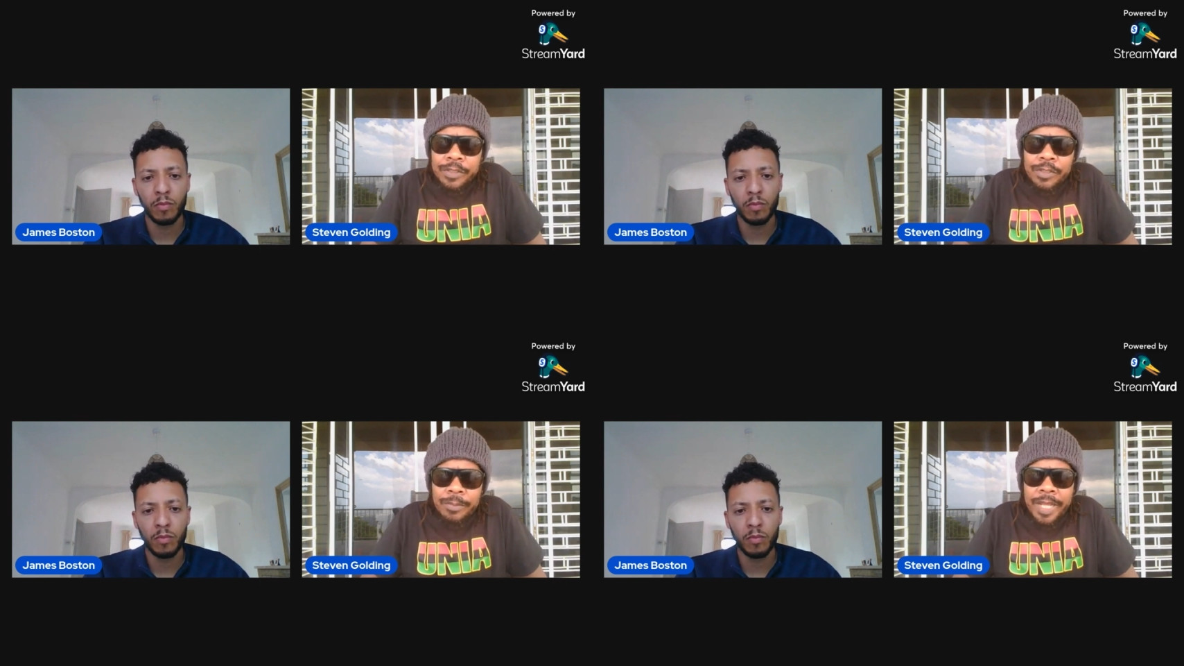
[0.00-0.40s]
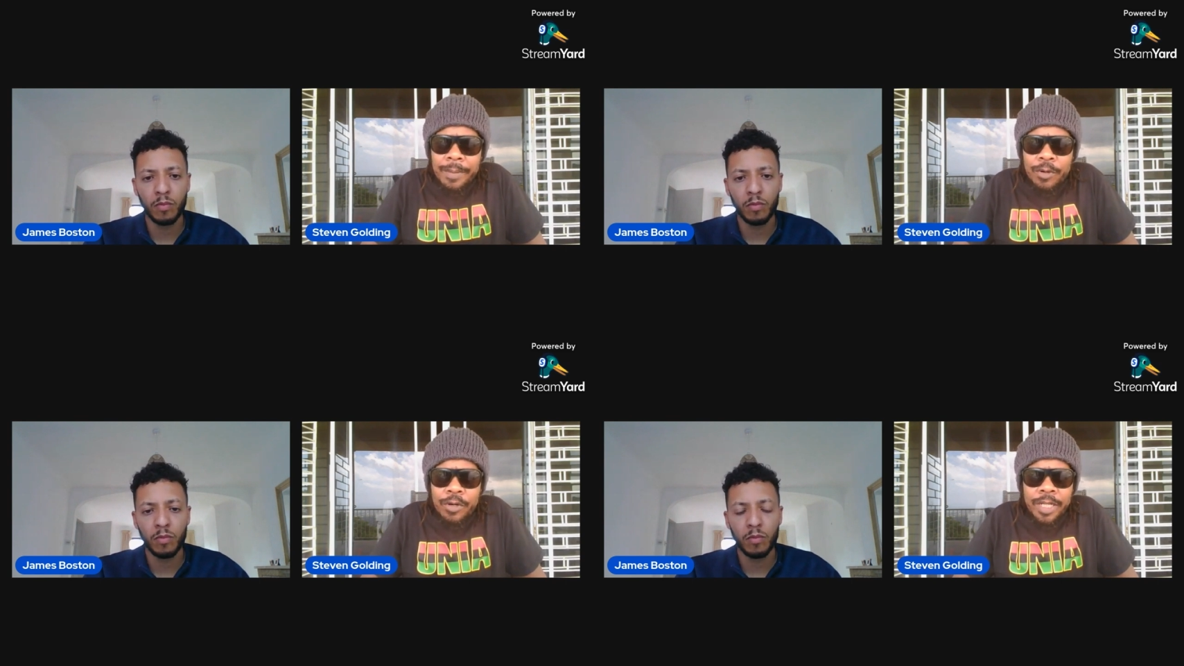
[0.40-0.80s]

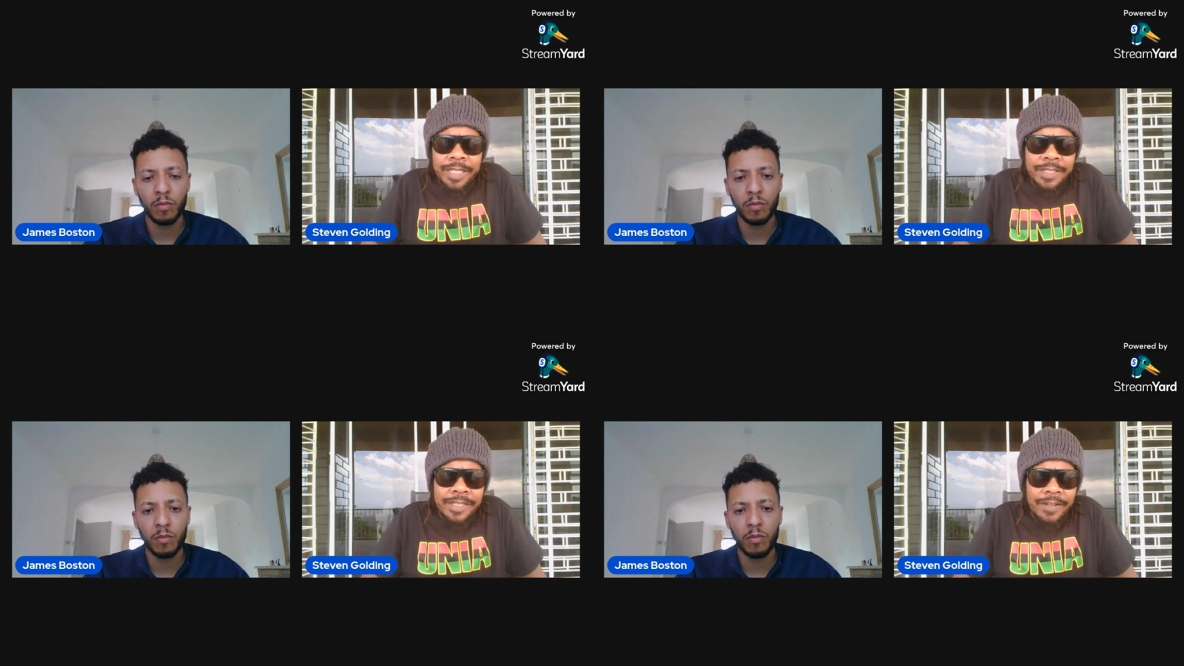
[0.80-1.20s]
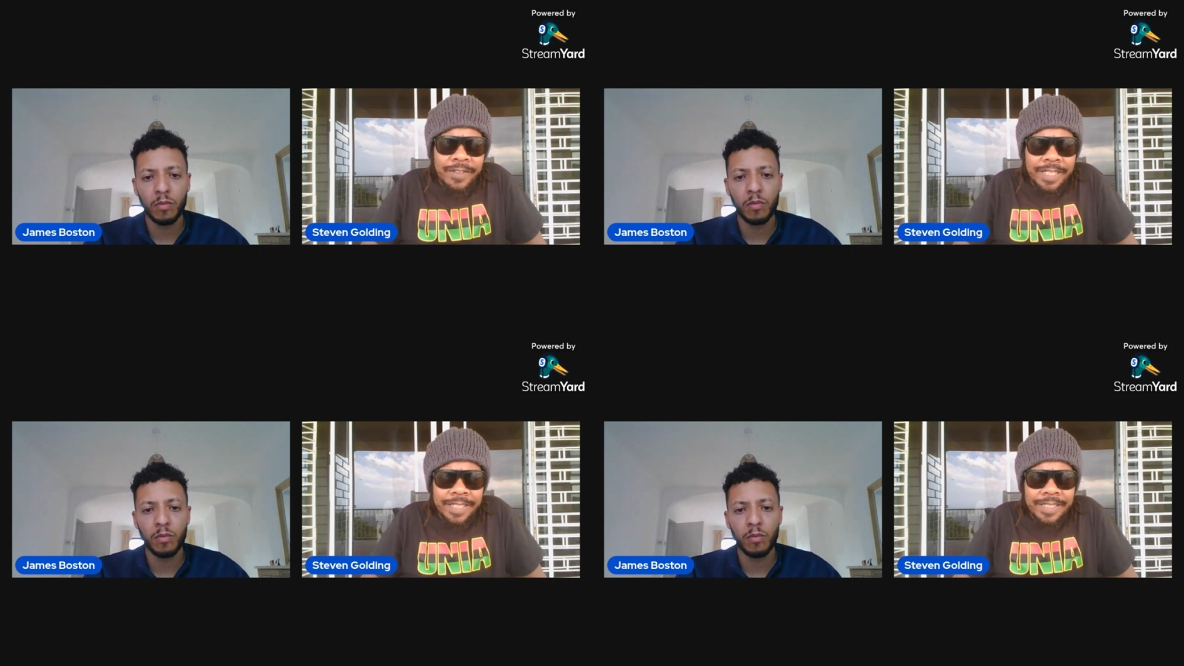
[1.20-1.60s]
Speaker 1: sometime early in the
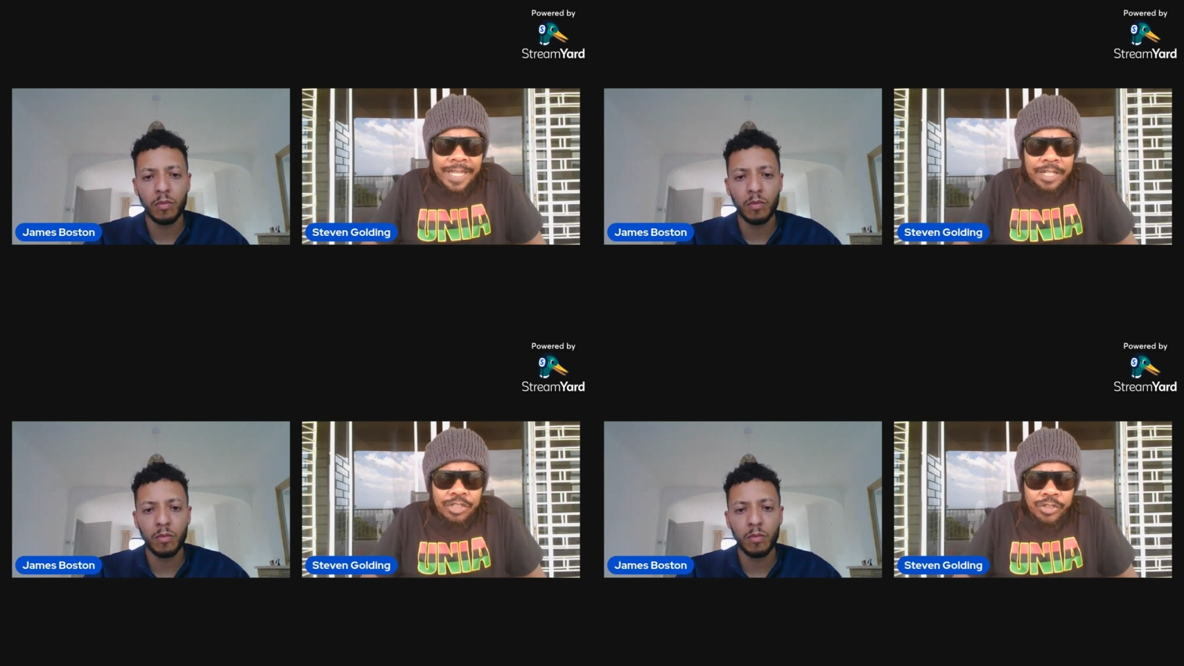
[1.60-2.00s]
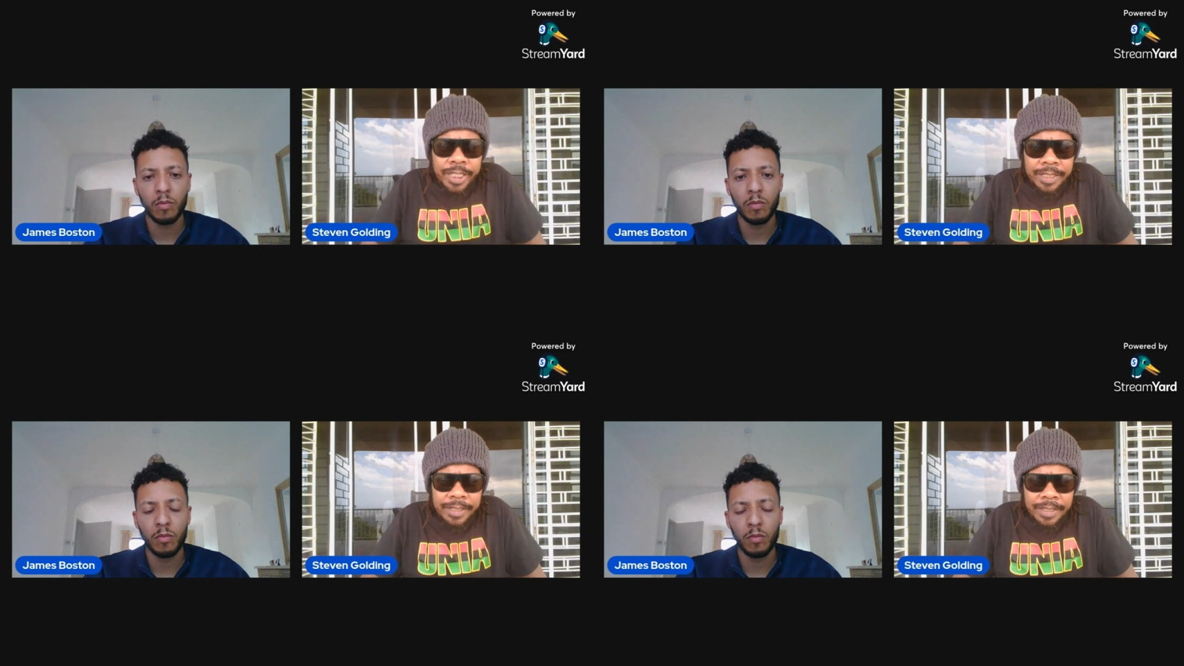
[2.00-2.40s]
17th
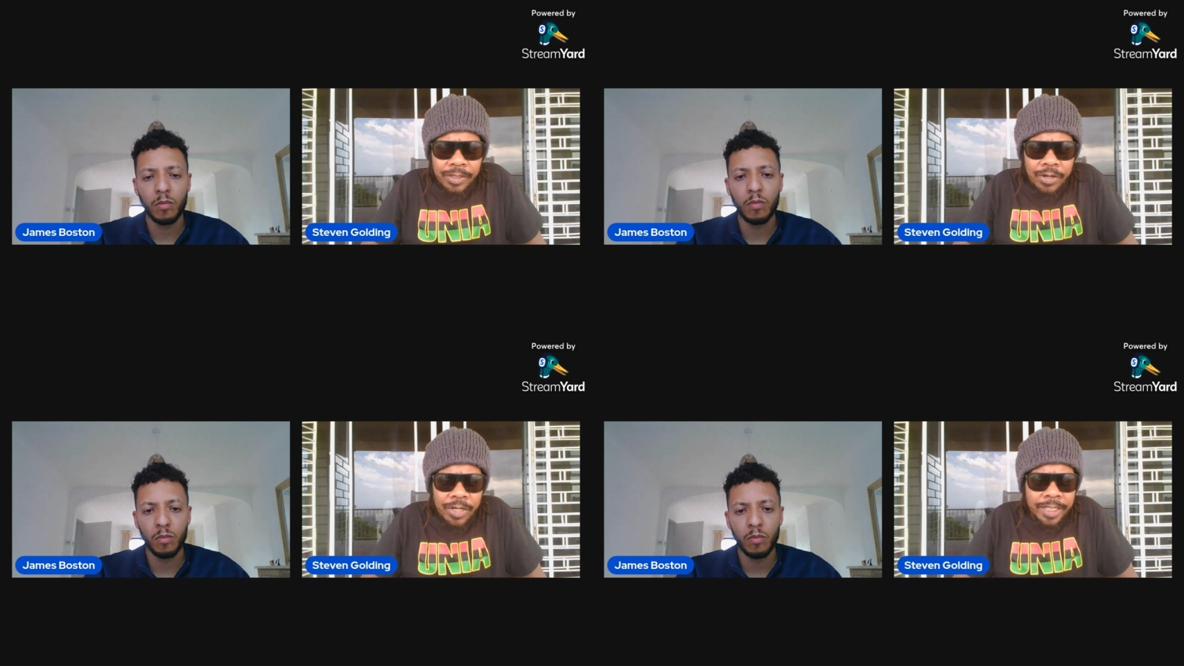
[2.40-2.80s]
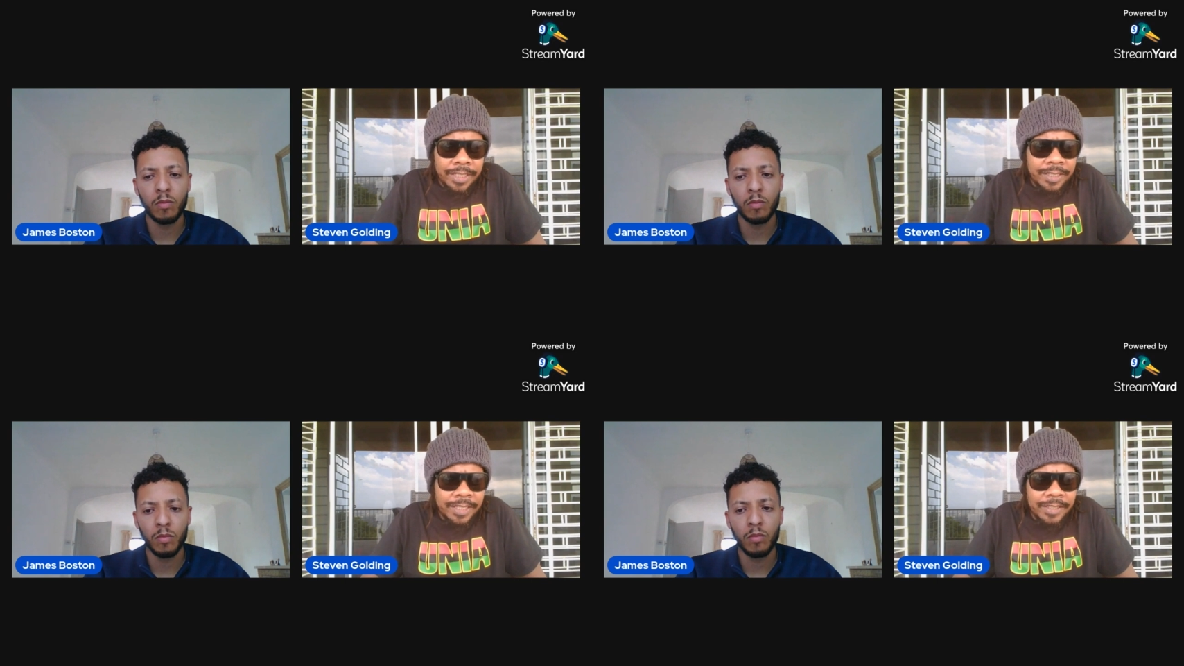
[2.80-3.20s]
century, early
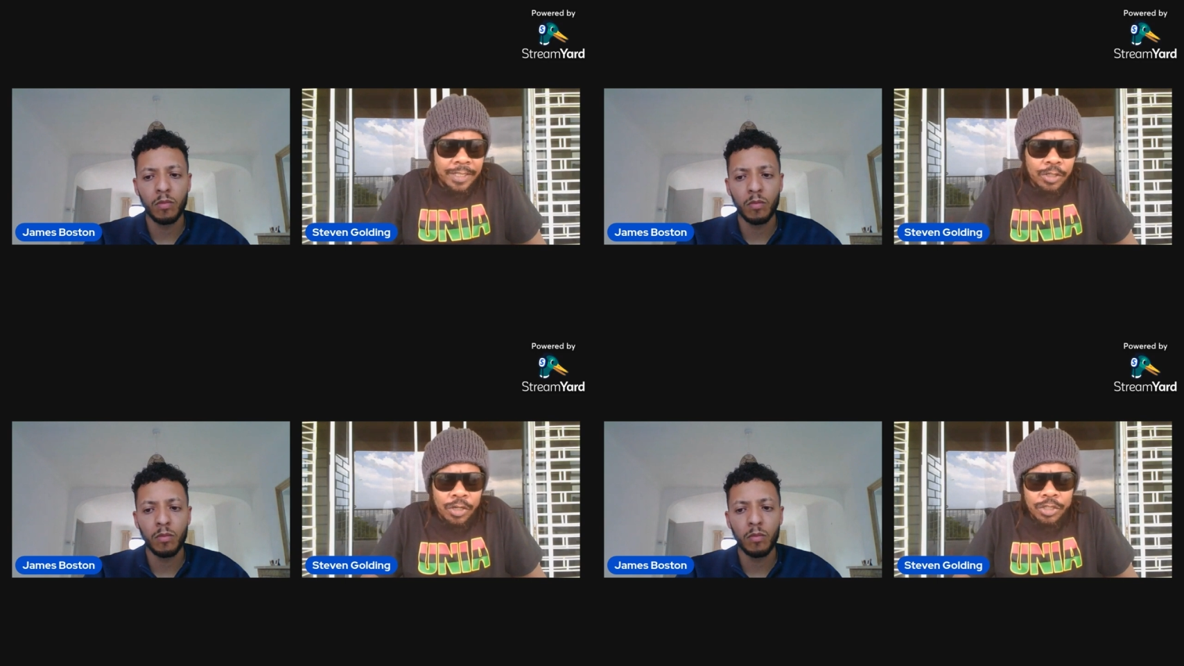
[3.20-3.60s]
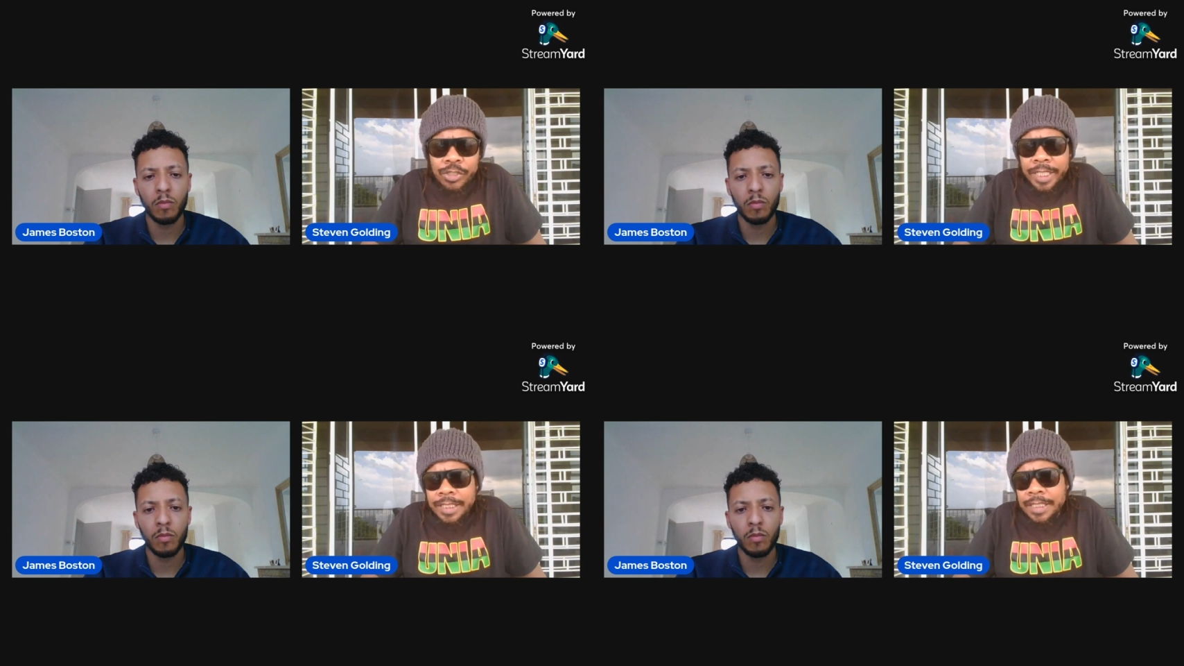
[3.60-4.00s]
in the
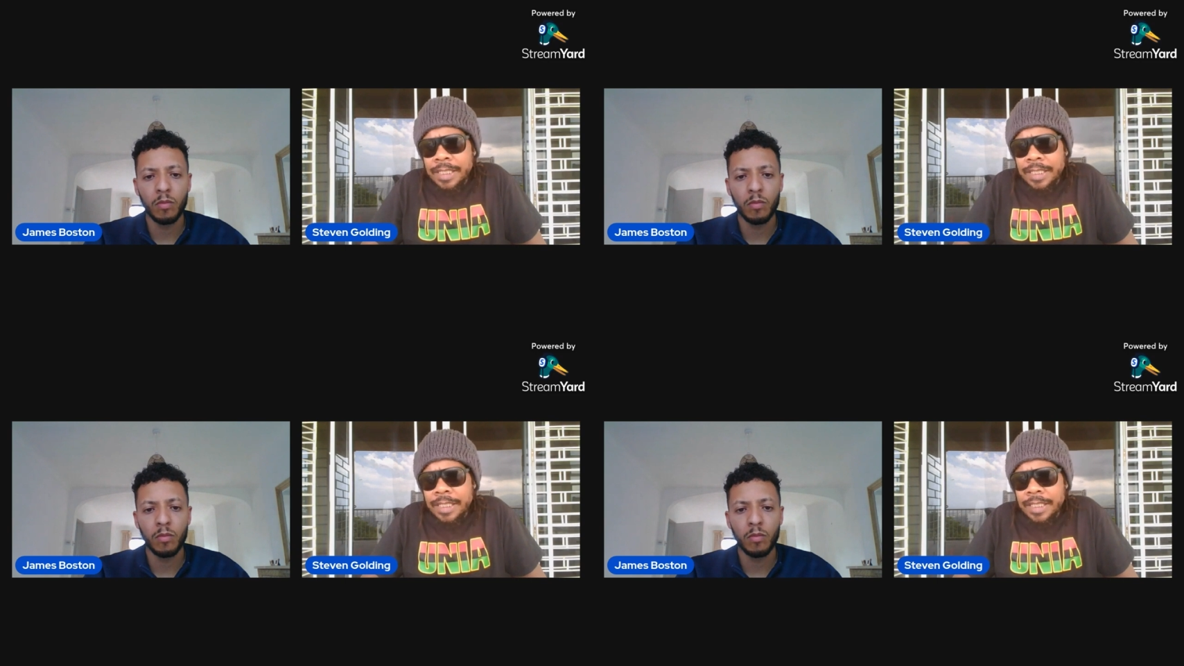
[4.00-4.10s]
1600s.